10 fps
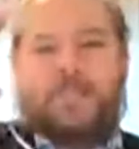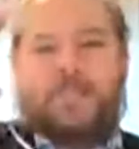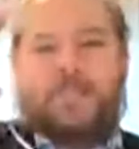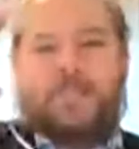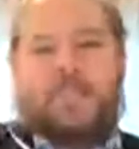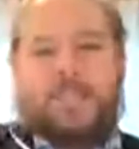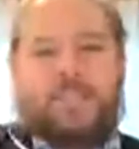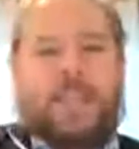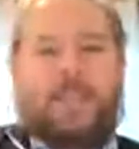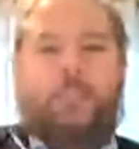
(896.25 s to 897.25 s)
that were
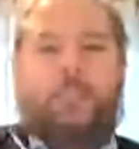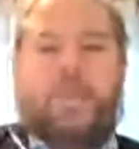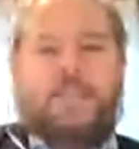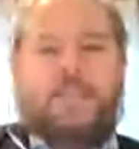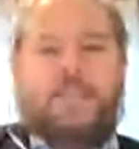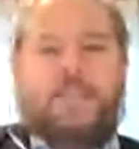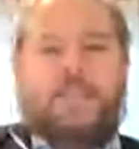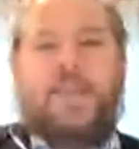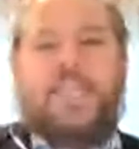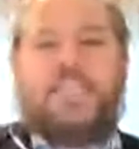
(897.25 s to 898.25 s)
basically like big as
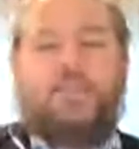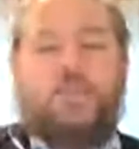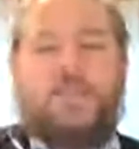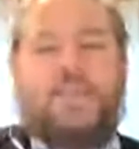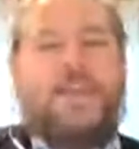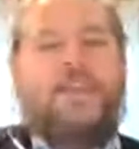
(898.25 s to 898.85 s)
baseballs.